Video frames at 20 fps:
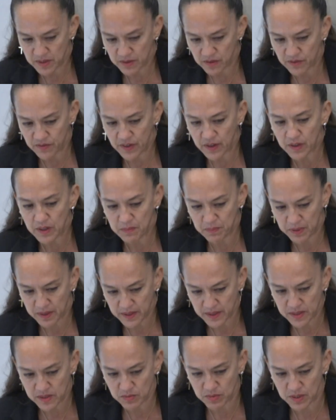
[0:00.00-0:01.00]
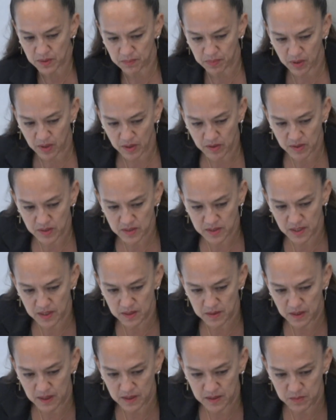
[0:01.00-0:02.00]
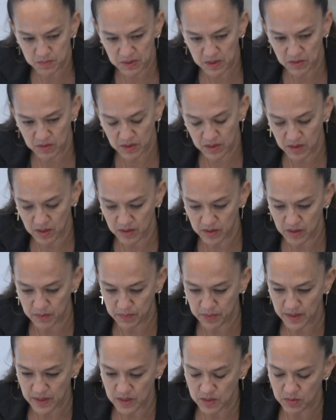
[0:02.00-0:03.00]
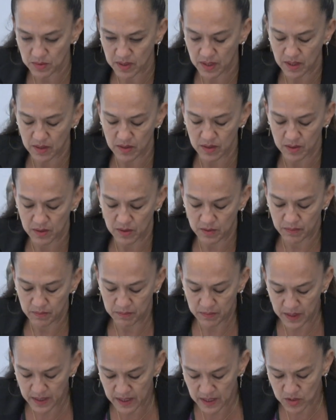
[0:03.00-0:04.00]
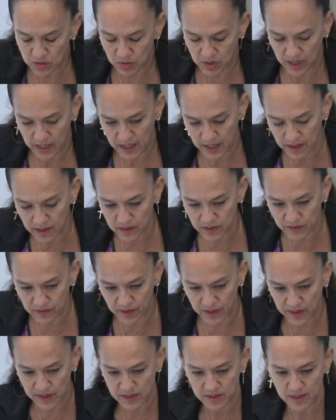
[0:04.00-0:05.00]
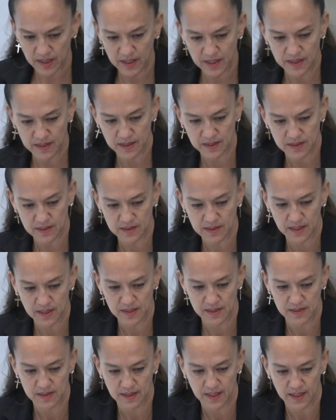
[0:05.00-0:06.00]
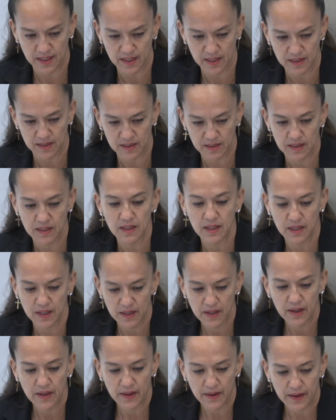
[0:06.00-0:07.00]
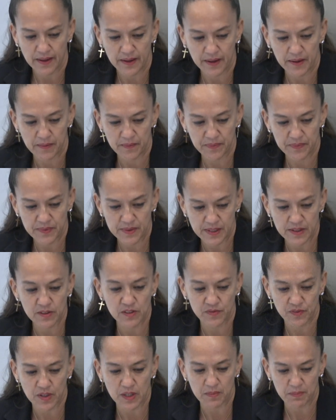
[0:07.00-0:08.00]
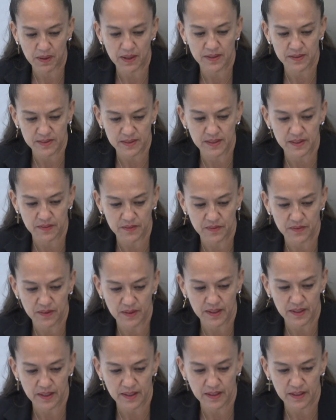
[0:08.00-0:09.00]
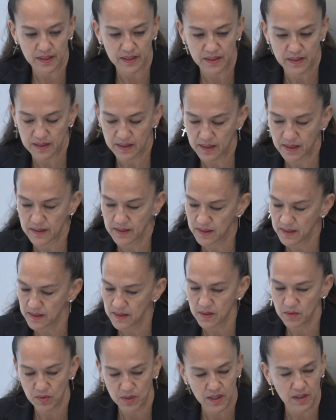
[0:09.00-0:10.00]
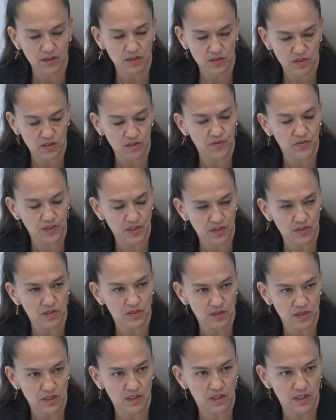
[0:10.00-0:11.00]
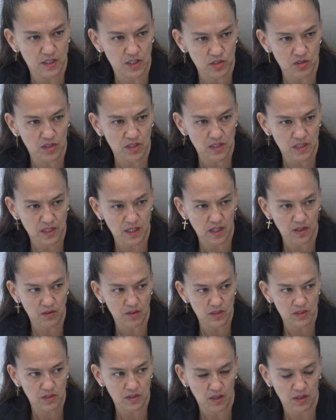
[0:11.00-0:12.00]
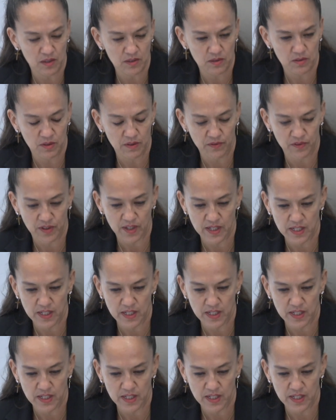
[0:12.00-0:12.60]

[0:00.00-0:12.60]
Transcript: they're very pleased with the progress that has been going on. They're pleased with how the meetings were held, very tight, concise, and it was very positive. And I think they went out into the field to see the construction, how it's ongoing for